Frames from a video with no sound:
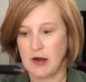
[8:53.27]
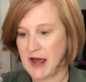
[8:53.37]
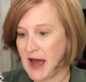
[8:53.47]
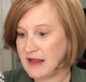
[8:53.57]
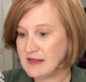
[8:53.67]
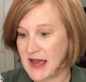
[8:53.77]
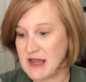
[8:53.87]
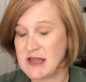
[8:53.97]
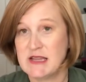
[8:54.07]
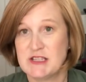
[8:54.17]
Okay, I
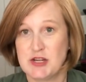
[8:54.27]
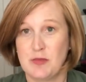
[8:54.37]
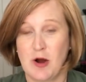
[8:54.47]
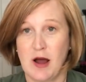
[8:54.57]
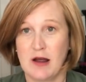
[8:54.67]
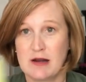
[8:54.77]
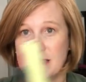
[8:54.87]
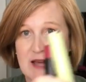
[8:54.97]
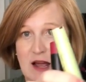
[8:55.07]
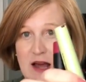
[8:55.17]
like these two
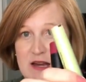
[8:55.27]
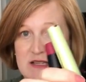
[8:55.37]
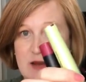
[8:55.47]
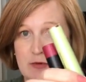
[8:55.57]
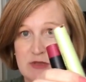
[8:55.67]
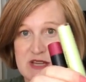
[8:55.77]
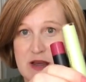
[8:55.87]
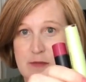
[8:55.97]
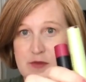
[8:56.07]
products that kind of double dip.